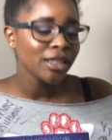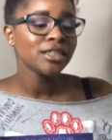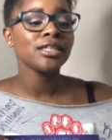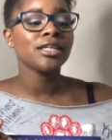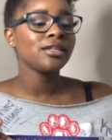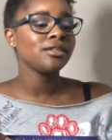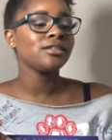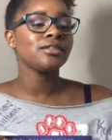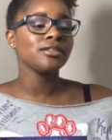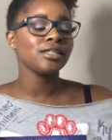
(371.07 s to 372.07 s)
And,
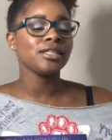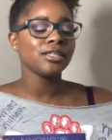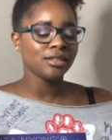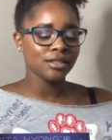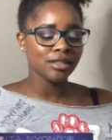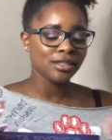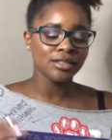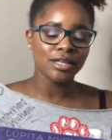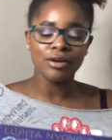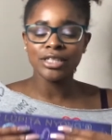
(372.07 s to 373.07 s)

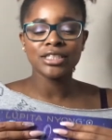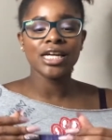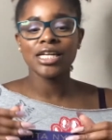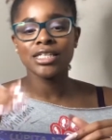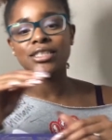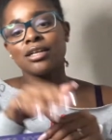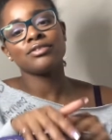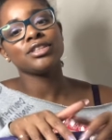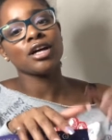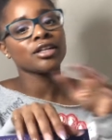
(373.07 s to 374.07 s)
you know, EJ is of a
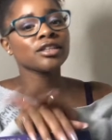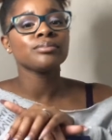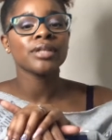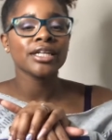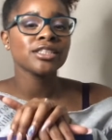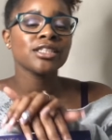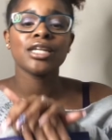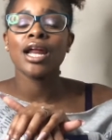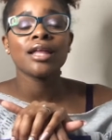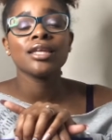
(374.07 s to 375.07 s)
darker complexion,
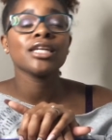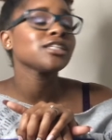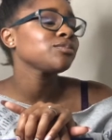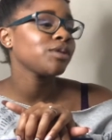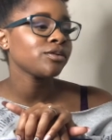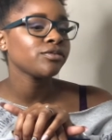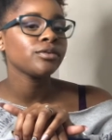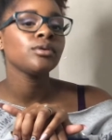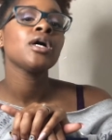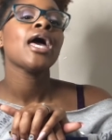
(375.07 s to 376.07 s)
and I think it's
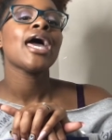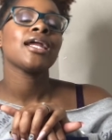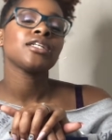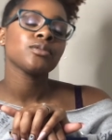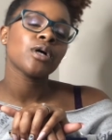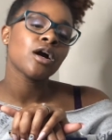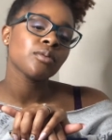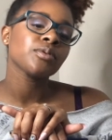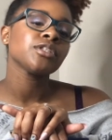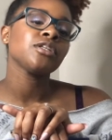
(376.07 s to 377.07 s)
beautiful. And I just want
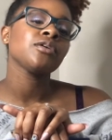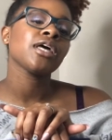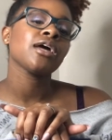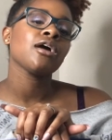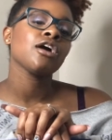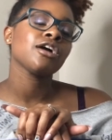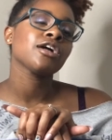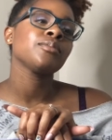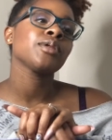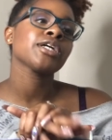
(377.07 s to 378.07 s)
Harper to know that her
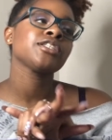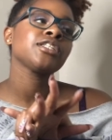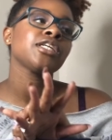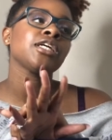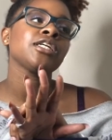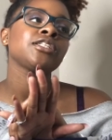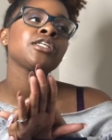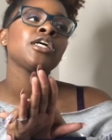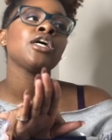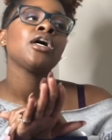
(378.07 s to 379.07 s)
complexion is
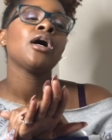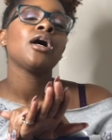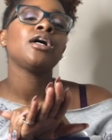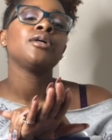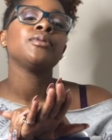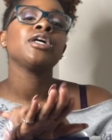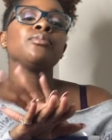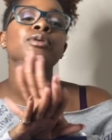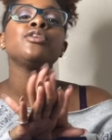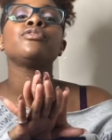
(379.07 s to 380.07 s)

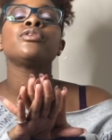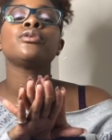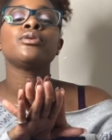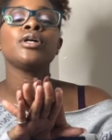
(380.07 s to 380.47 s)
beautiful.